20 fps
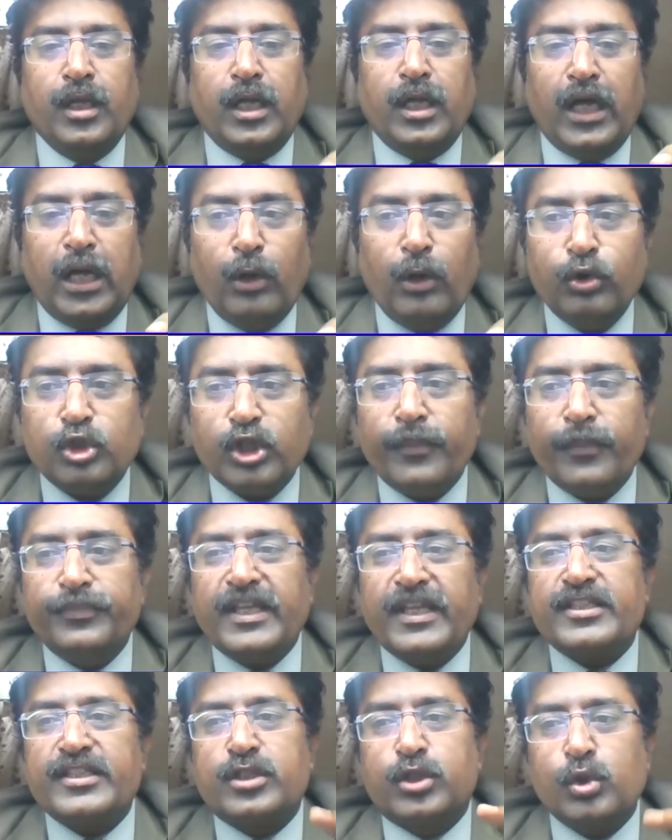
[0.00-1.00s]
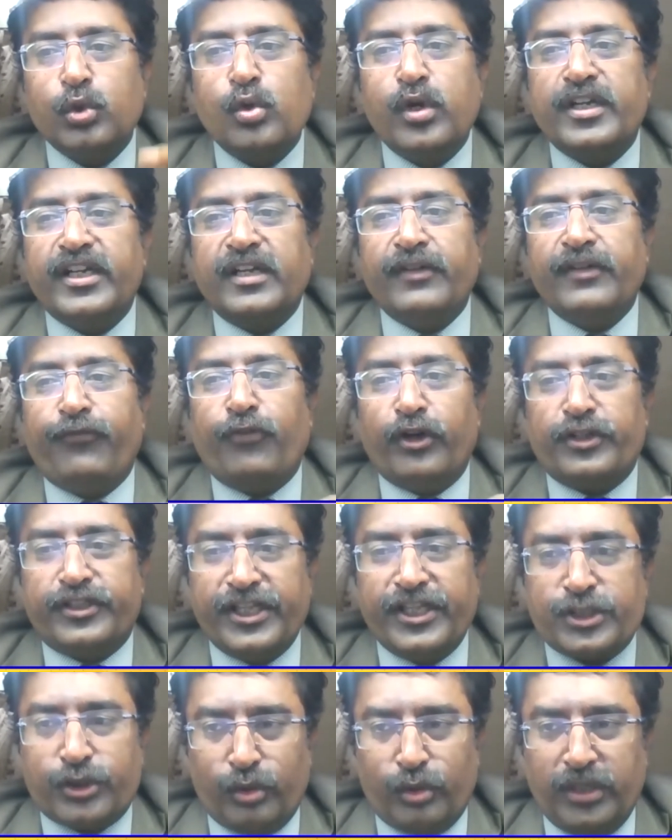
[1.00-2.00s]
Out of those 240
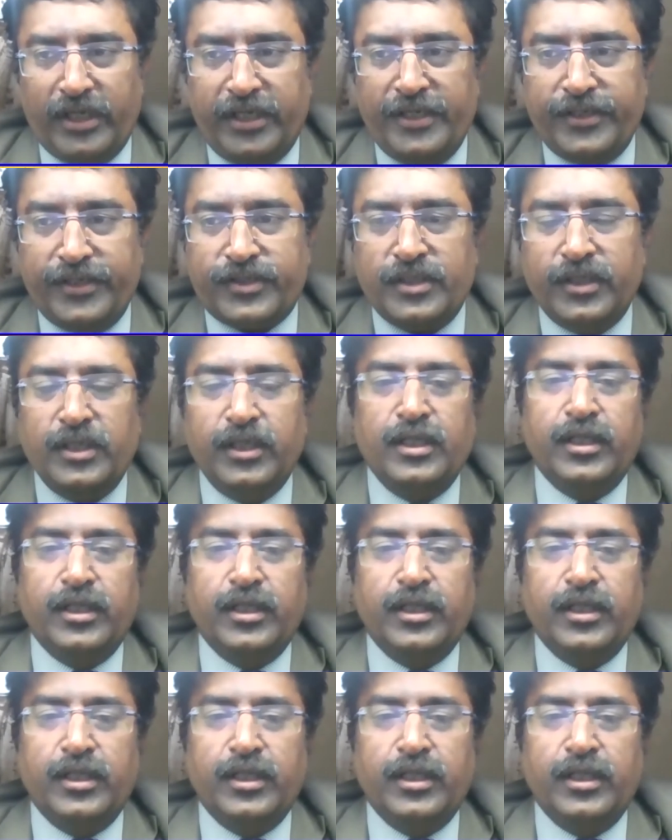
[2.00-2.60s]
students,